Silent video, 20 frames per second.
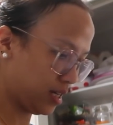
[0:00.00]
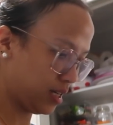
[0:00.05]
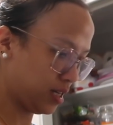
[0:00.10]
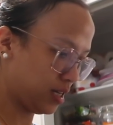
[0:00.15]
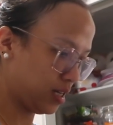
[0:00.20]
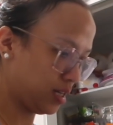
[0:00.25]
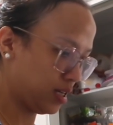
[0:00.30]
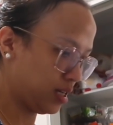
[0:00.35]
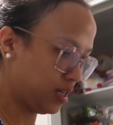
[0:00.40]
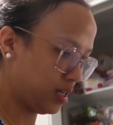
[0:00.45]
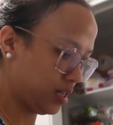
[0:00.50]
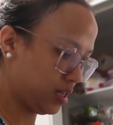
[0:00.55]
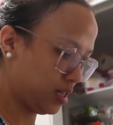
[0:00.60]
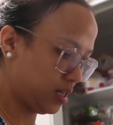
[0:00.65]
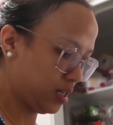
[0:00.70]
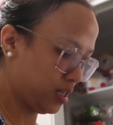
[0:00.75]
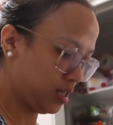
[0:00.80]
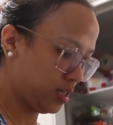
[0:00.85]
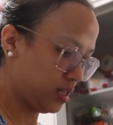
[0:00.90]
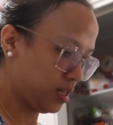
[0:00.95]

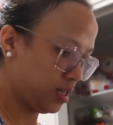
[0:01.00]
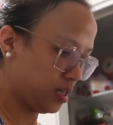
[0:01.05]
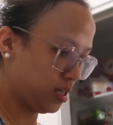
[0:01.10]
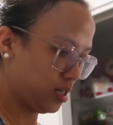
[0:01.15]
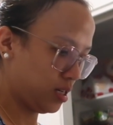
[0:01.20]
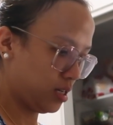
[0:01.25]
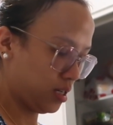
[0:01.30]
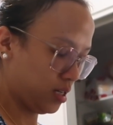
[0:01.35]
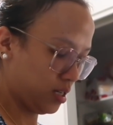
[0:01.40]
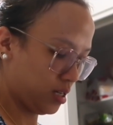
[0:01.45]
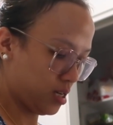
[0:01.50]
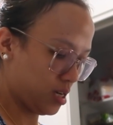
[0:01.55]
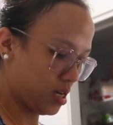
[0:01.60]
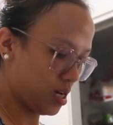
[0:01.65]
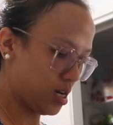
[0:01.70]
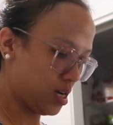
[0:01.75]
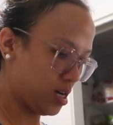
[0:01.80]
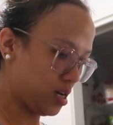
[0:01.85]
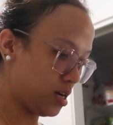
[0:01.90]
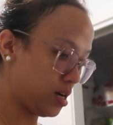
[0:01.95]

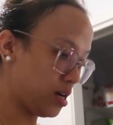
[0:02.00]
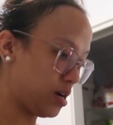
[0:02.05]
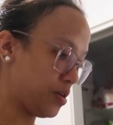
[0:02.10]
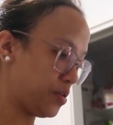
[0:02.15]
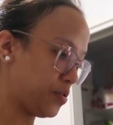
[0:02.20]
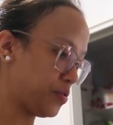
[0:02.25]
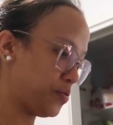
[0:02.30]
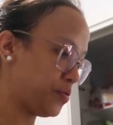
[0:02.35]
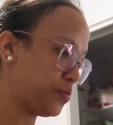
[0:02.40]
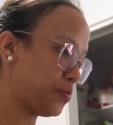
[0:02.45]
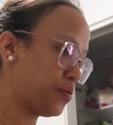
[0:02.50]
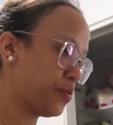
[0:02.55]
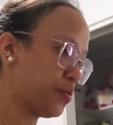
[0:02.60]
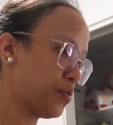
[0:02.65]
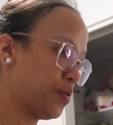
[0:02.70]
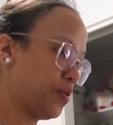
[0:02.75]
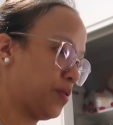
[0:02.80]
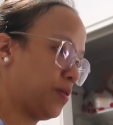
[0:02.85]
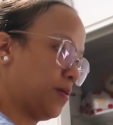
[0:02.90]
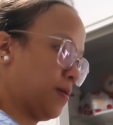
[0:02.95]

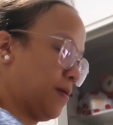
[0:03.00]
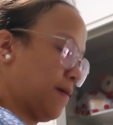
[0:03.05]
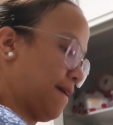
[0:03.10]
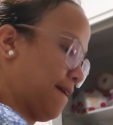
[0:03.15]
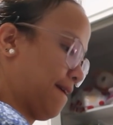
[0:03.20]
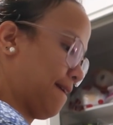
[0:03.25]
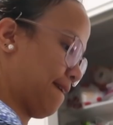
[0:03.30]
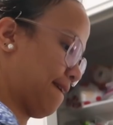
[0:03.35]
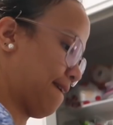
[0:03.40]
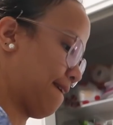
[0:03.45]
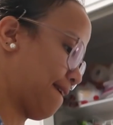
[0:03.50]
Nothing is said.